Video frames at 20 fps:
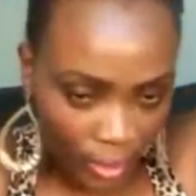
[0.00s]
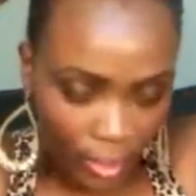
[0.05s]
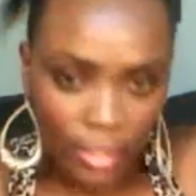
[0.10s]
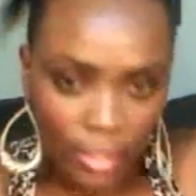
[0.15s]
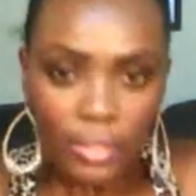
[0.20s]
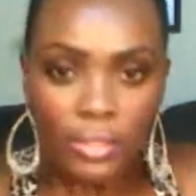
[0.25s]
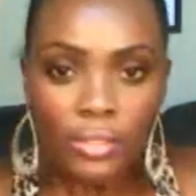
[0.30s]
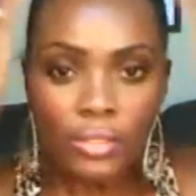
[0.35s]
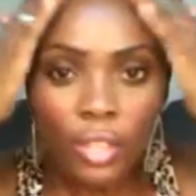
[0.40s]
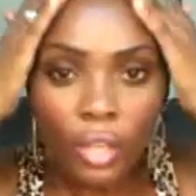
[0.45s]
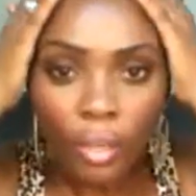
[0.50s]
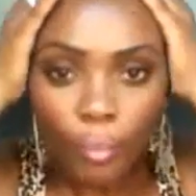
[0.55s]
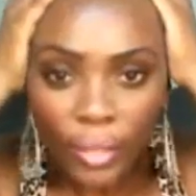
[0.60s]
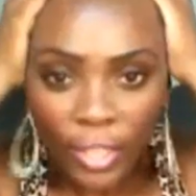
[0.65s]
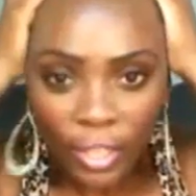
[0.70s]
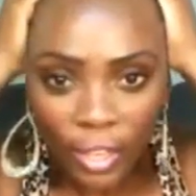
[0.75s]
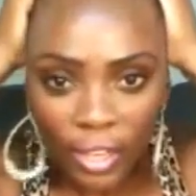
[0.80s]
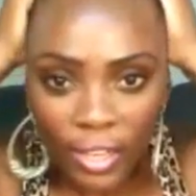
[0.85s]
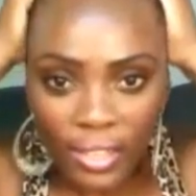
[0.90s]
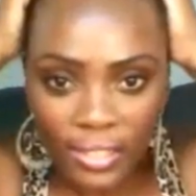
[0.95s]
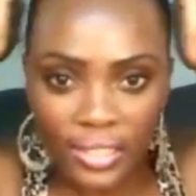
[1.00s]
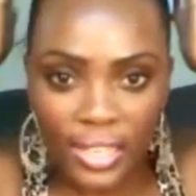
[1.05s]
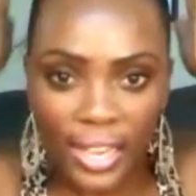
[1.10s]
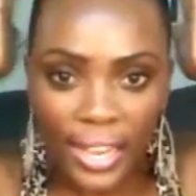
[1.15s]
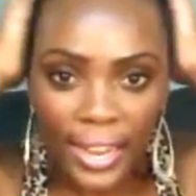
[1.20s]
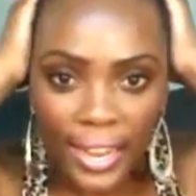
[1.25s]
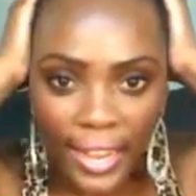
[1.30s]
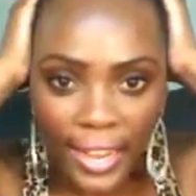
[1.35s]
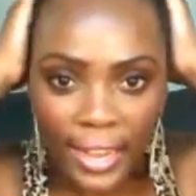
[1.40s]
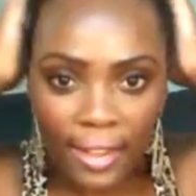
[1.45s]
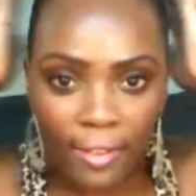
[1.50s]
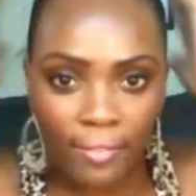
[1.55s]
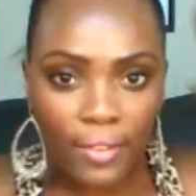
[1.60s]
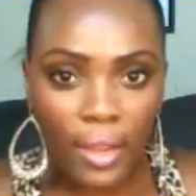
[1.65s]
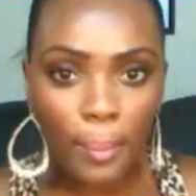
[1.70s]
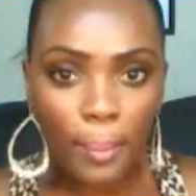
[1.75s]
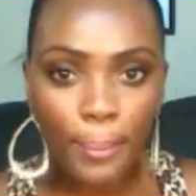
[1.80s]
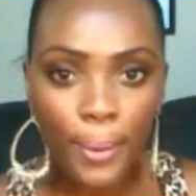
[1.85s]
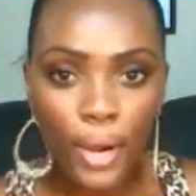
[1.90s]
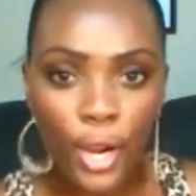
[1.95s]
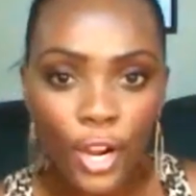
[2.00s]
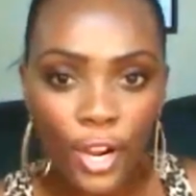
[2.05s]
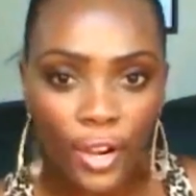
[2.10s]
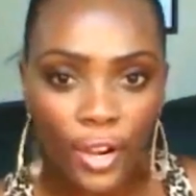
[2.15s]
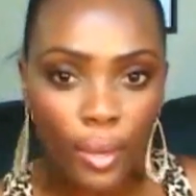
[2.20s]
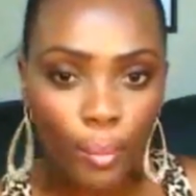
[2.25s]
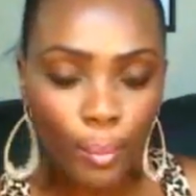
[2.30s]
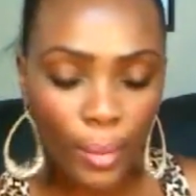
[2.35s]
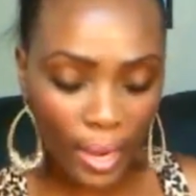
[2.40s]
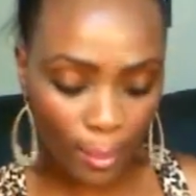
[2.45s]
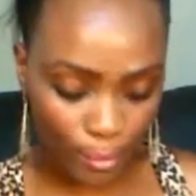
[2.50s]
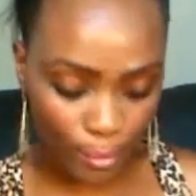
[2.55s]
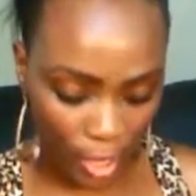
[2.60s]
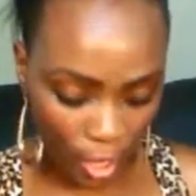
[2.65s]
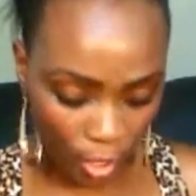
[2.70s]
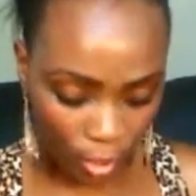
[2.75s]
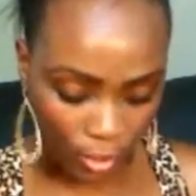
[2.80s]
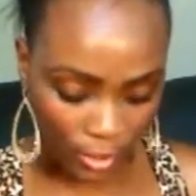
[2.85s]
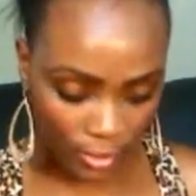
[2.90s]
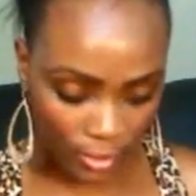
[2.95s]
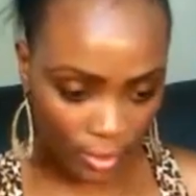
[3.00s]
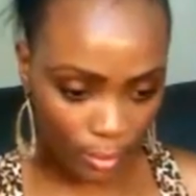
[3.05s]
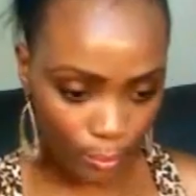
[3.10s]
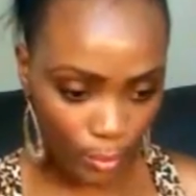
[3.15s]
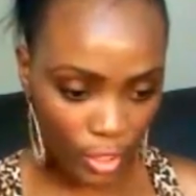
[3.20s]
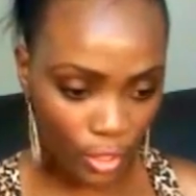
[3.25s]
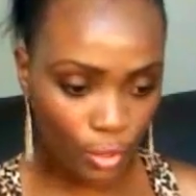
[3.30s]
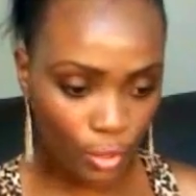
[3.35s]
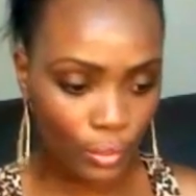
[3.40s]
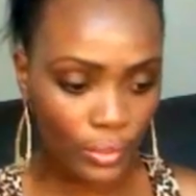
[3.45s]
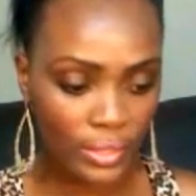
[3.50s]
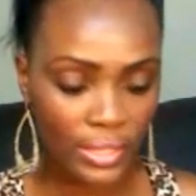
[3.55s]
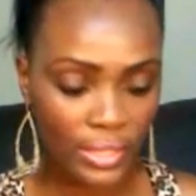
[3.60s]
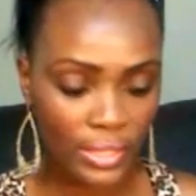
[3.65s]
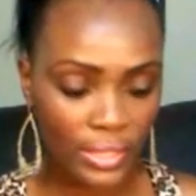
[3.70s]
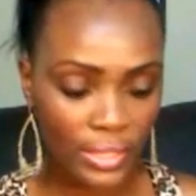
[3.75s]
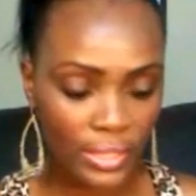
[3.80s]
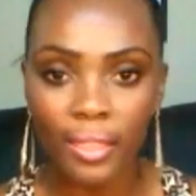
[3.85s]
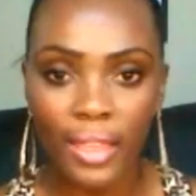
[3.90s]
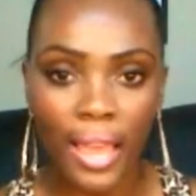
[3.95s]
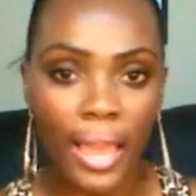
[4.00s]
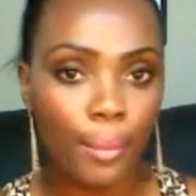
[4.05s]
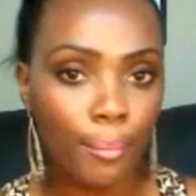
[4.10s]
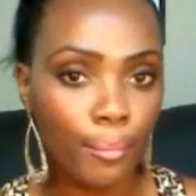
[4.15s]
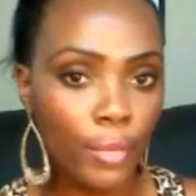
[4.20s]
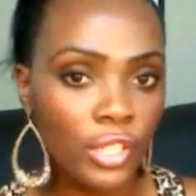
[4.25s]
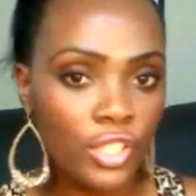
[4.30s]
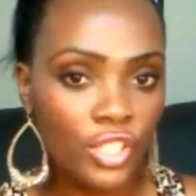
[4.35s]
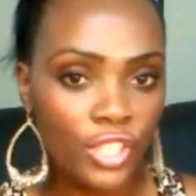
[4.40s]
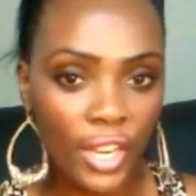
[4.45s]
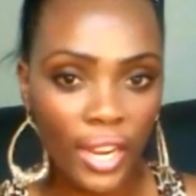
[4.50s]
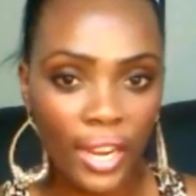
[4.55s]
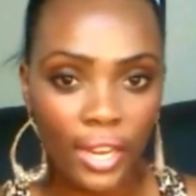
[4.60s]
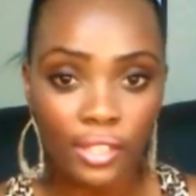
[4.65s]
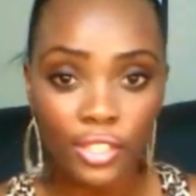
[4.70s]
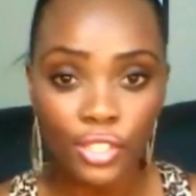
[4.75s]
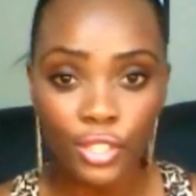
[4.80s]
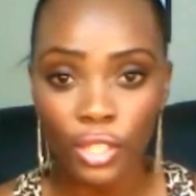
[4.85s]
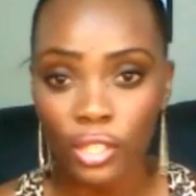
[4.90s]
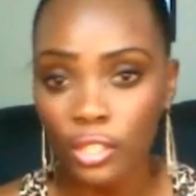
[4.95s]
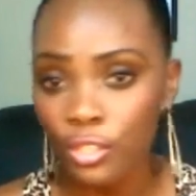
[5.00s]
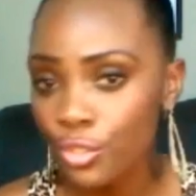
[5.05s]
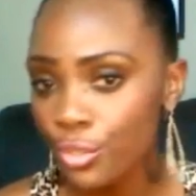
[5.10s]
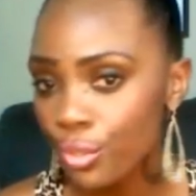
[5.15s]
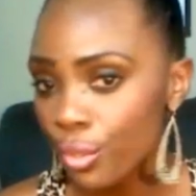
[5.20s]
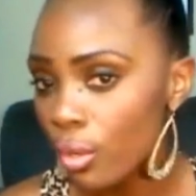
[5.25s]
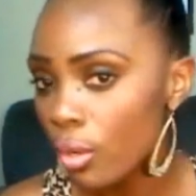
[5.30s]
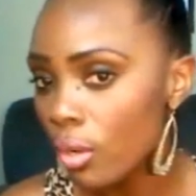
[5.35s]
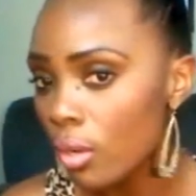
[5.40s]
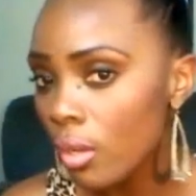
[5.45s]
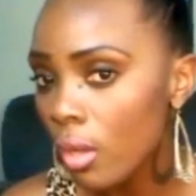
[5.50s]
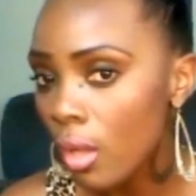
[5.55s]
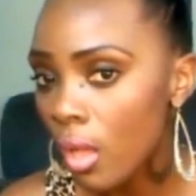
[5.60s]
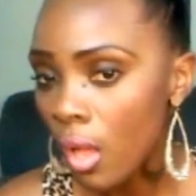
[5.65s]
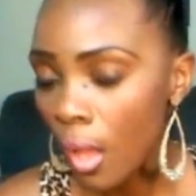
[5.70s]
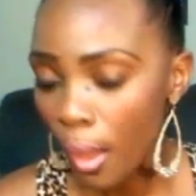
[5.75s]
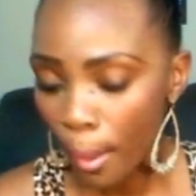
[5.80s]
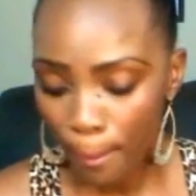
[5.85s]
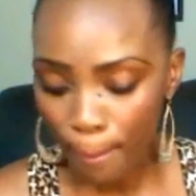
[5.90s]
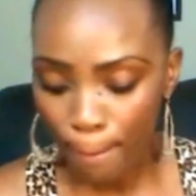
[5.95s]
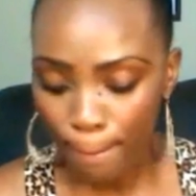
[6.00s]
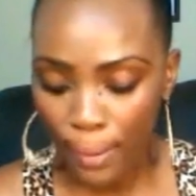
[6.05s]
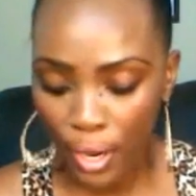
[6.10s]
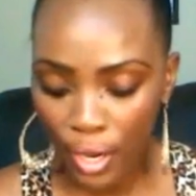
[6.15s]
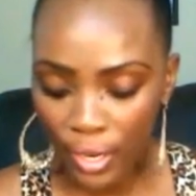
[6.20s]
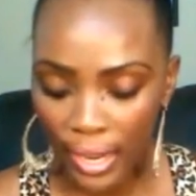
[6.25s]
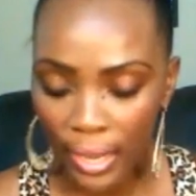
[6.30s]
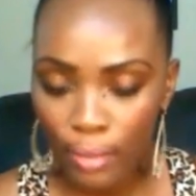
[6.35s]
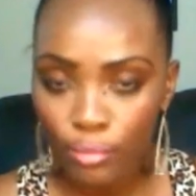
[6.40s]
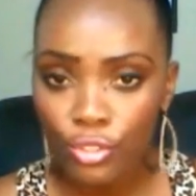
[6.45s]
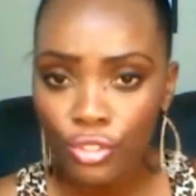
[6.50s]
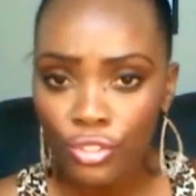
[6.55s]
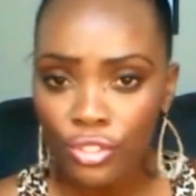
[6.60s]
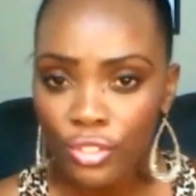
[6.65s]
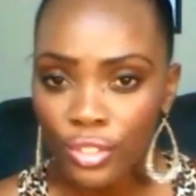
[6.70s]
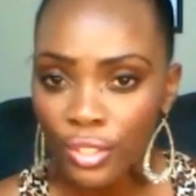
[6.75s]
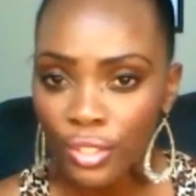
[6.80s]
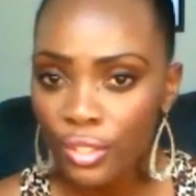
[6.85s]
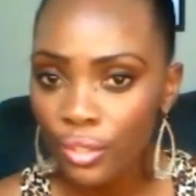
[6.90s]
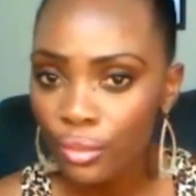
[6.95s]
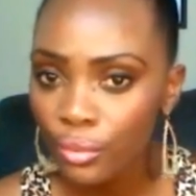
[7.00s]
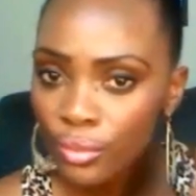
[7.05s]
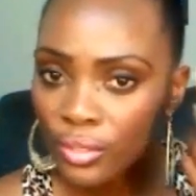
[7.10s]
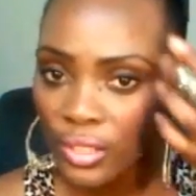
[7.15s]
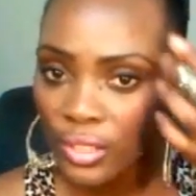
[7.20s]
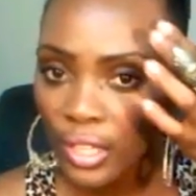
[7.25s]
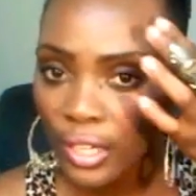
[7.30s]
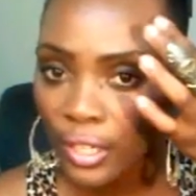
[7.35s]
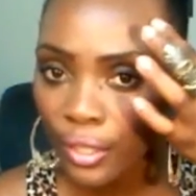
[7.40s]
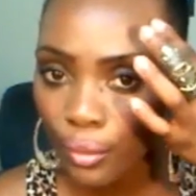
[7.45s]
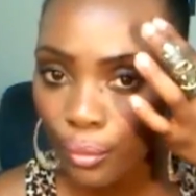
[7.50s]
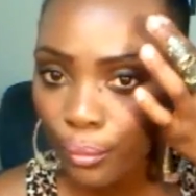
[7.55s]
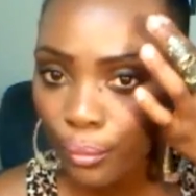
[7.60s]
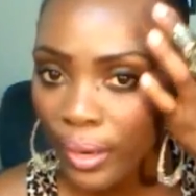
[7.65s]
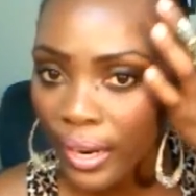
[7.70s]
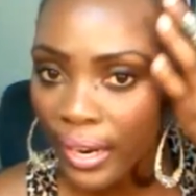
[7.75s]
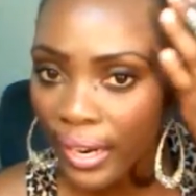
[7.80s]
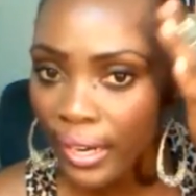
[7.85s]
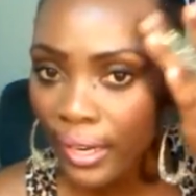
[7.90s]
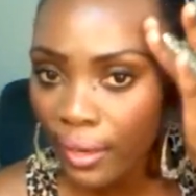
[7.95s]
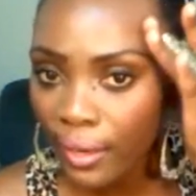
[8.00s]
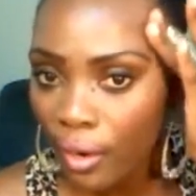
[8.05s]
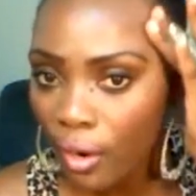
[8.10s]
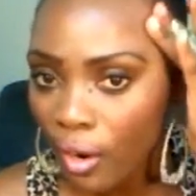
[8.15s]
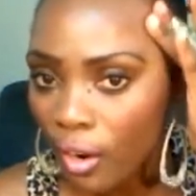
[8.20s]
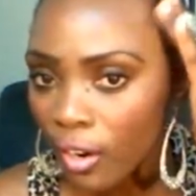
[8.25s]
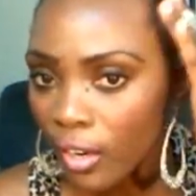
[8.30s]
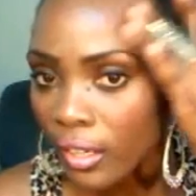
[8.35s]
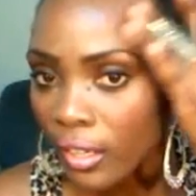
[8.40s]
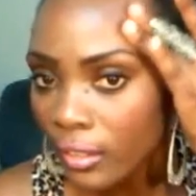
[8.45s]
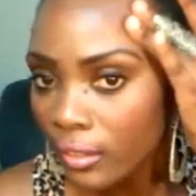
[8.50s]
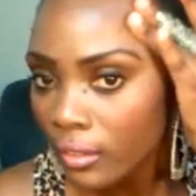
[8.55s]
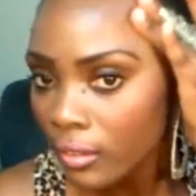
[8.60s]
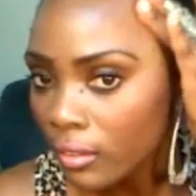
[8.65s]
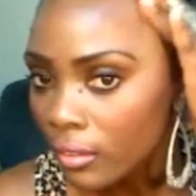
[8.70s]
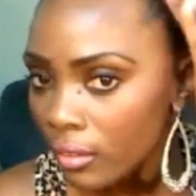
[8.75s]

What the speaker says: So because I have a perm, I'm not going to be using that much edge control, but I'm just going to use it right on